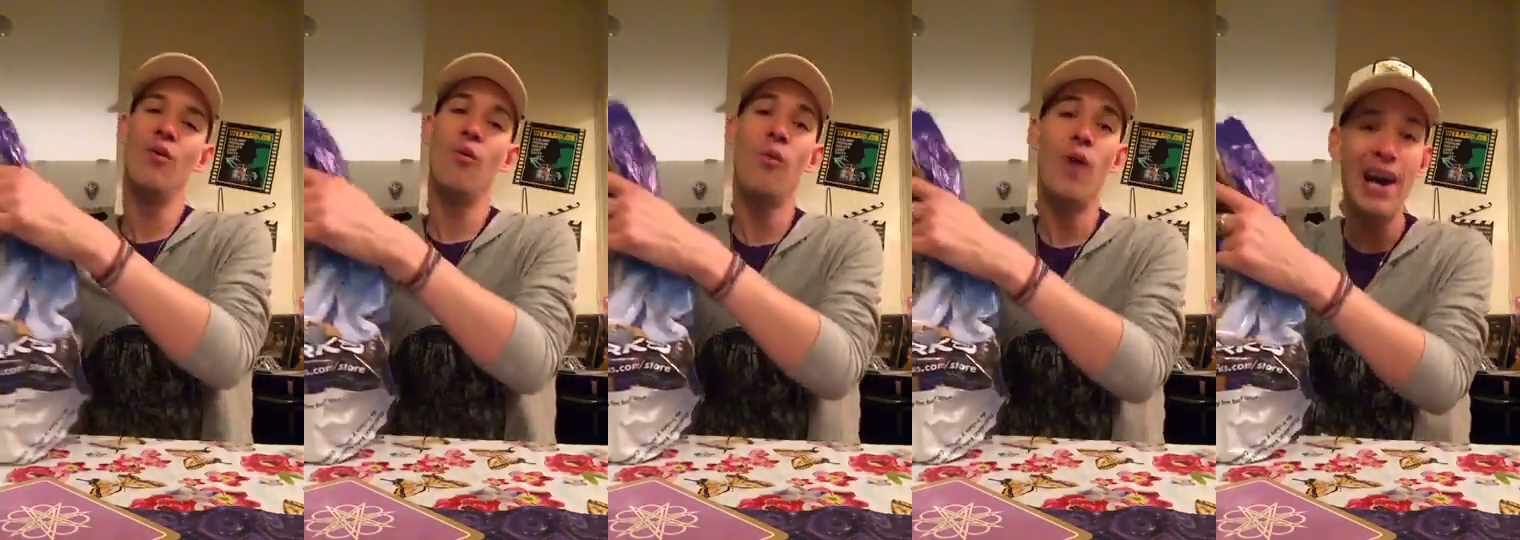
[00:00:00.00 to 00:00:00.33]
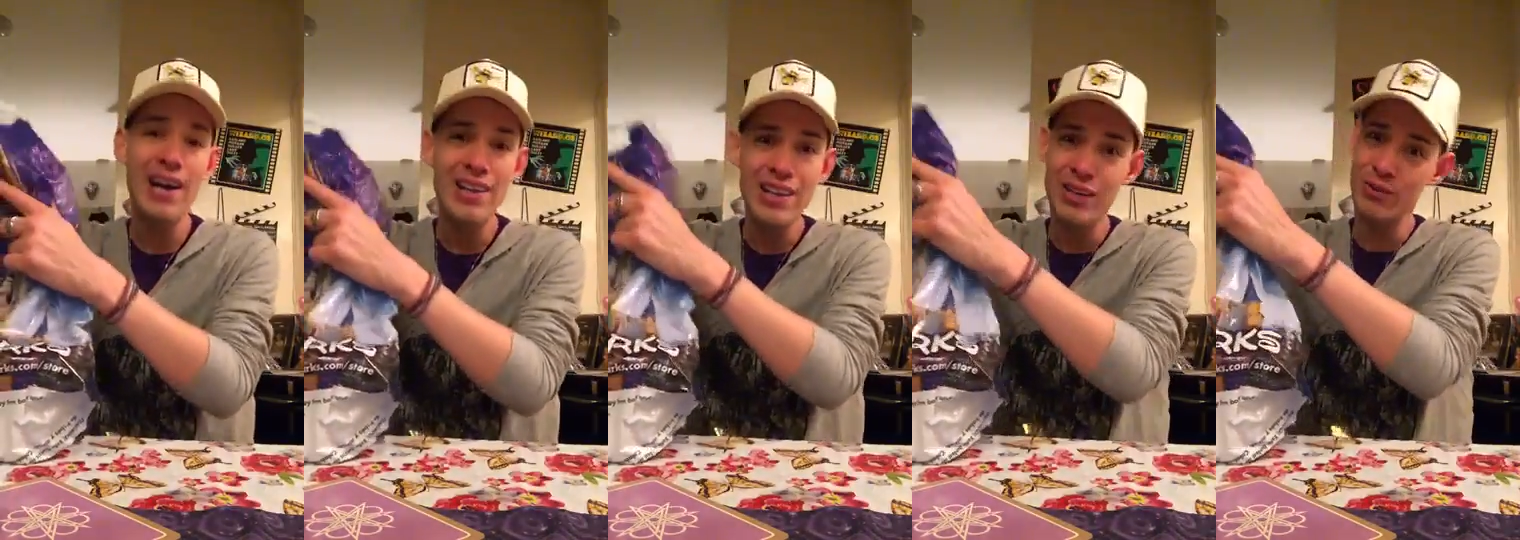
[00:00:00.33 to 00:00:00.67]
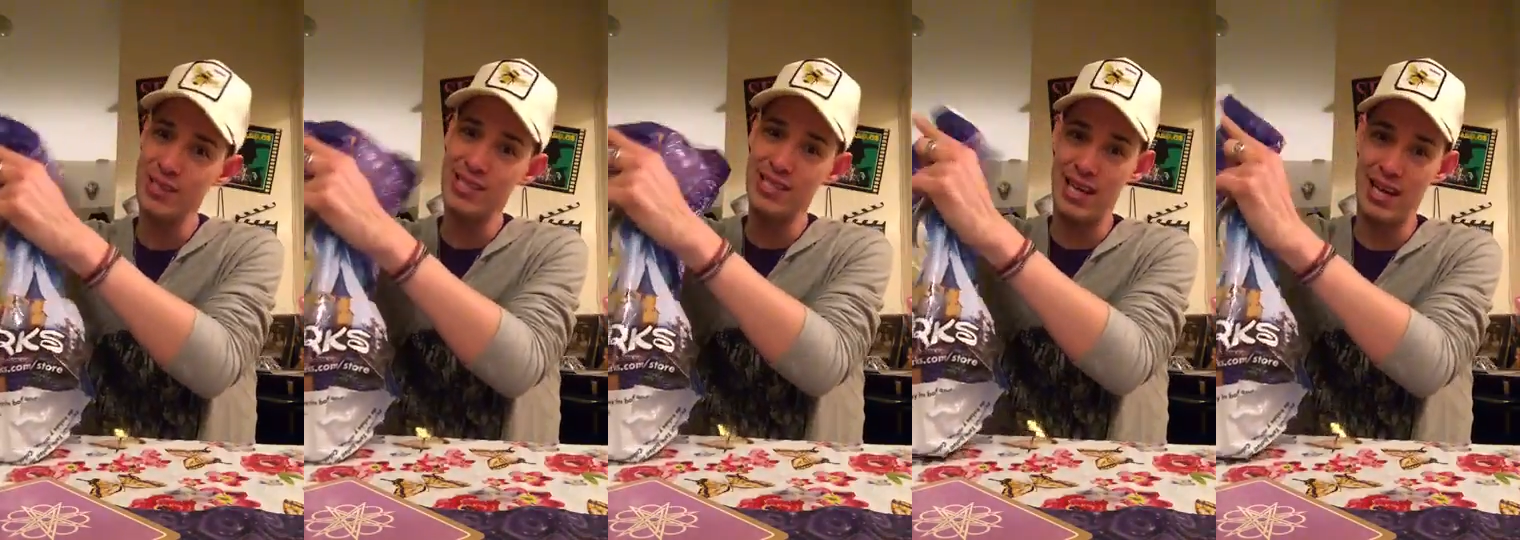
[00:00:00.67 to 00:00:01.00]
while he
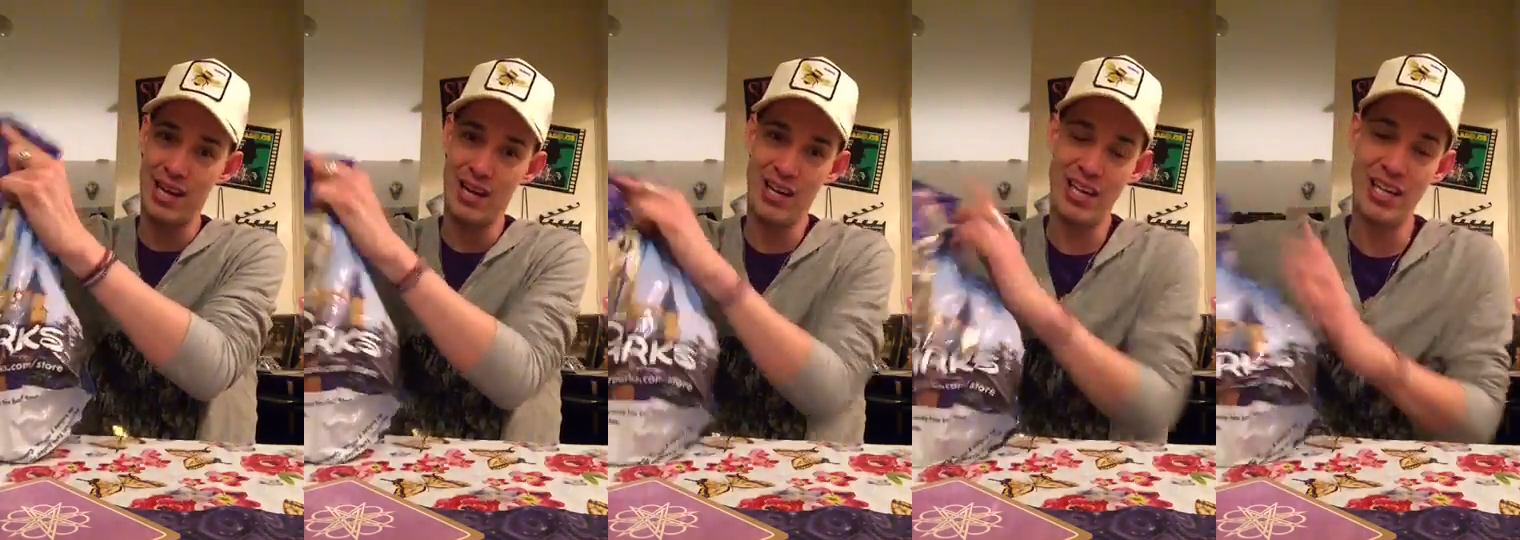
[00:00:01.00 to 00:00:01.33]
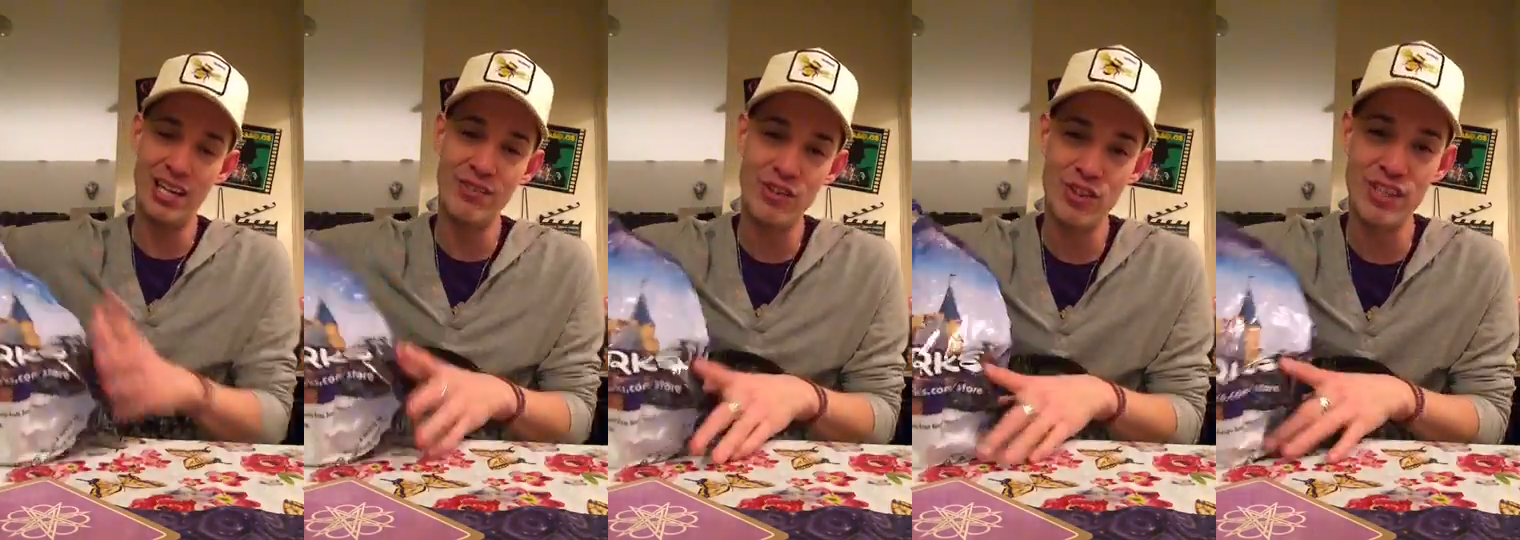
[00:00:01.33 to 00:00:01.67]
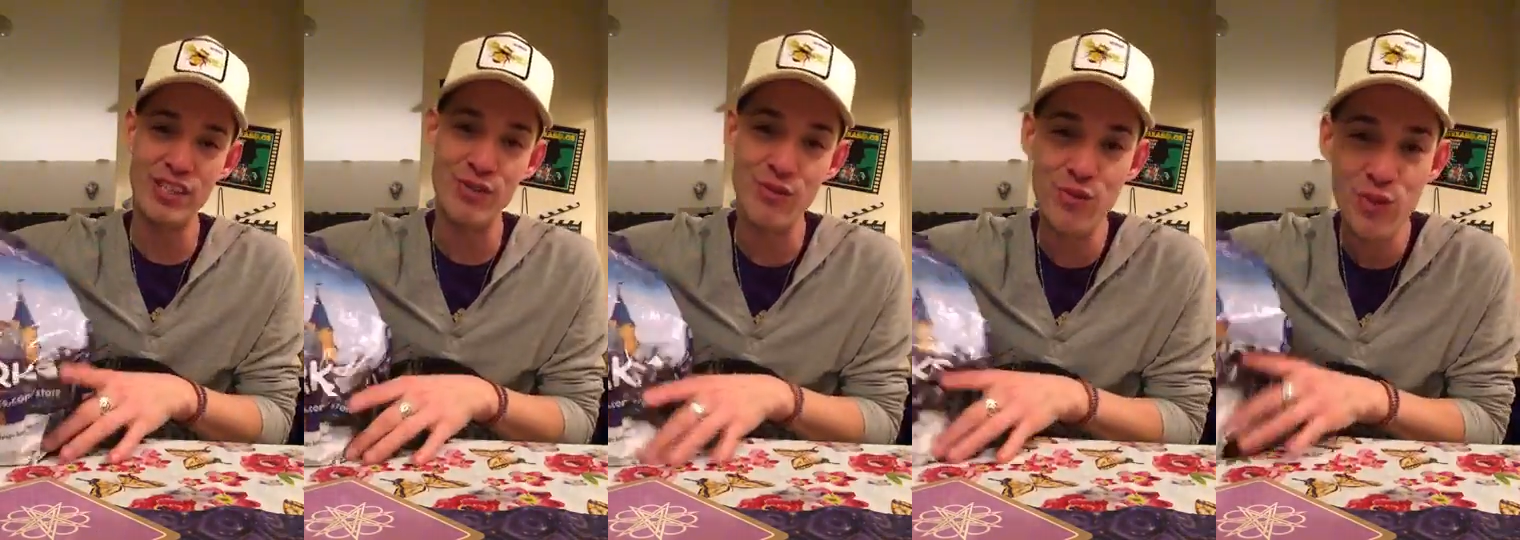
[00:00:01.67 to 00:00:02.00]
was there, he didn't even do
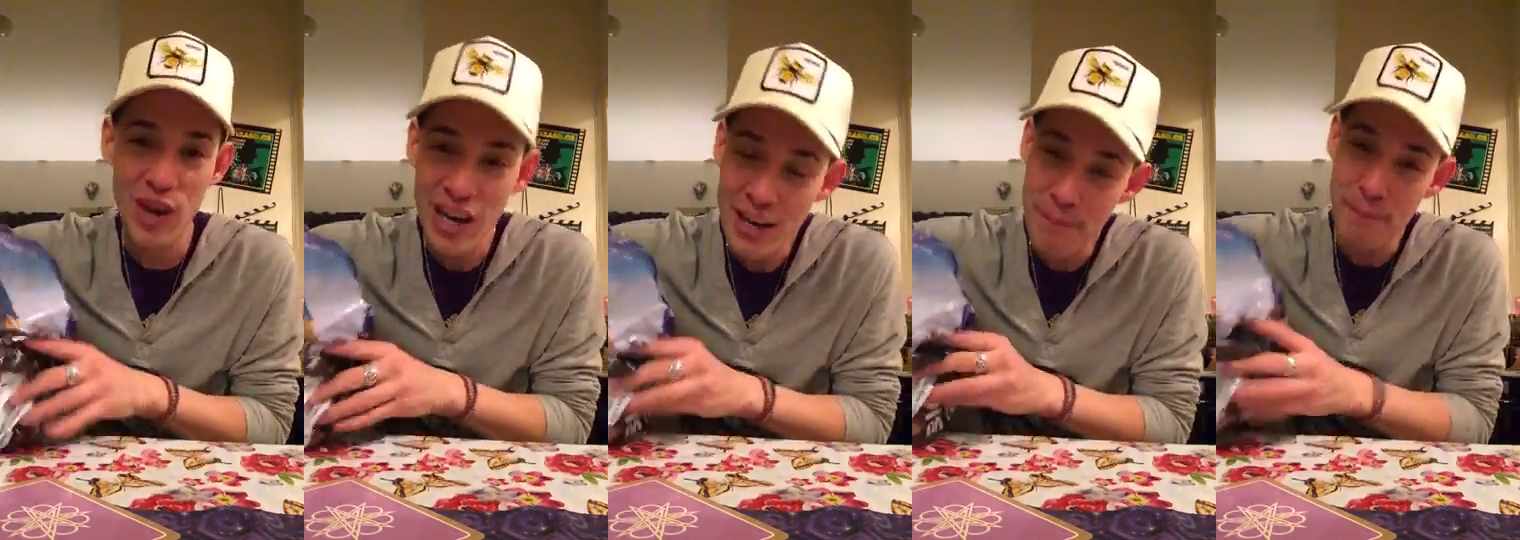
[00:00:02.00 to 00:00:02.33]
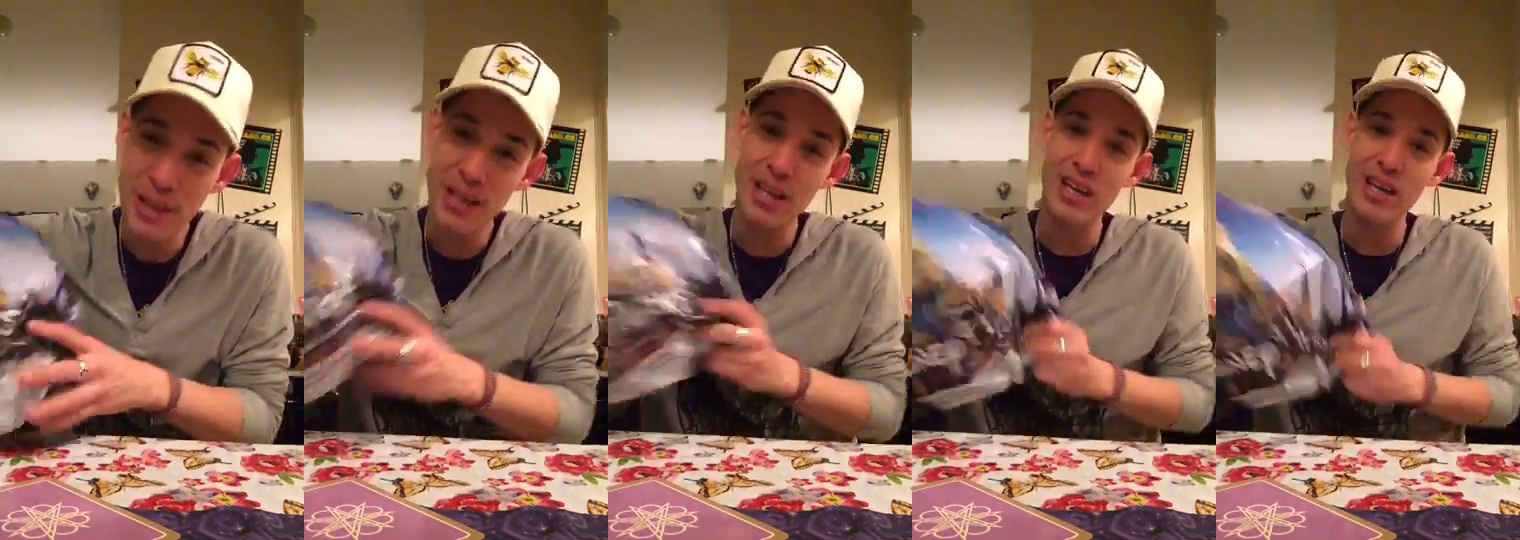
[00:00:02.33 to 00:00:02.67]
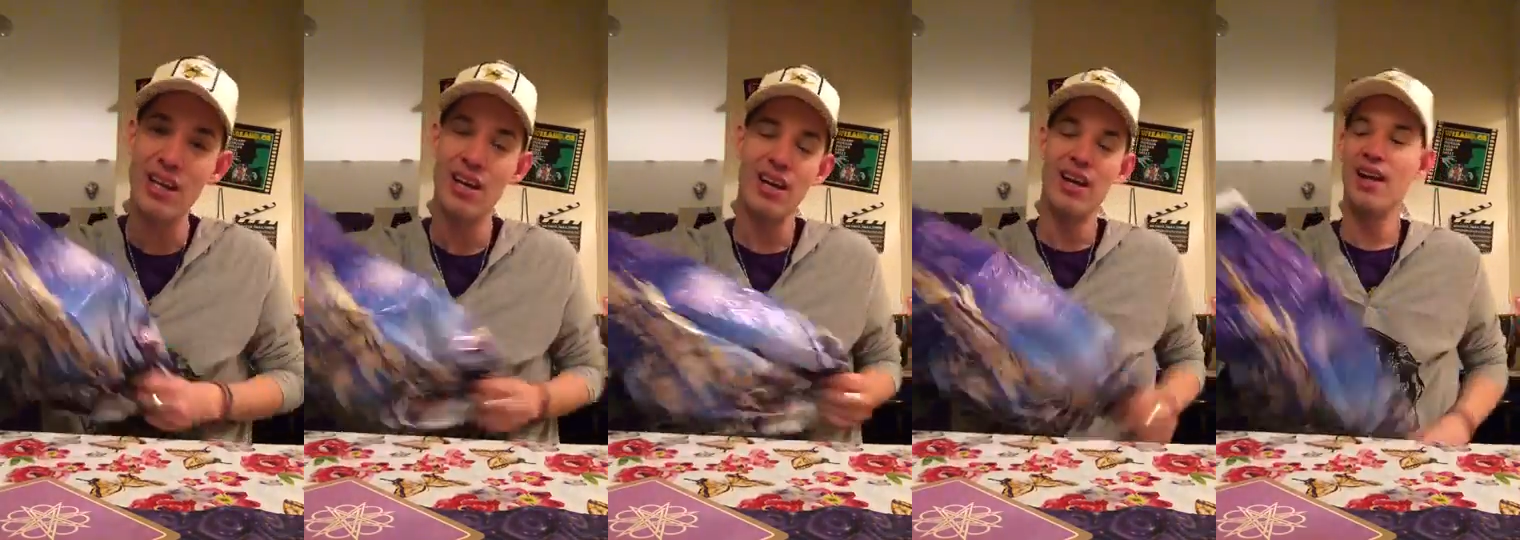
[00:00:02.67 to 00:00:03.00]
this in front of me,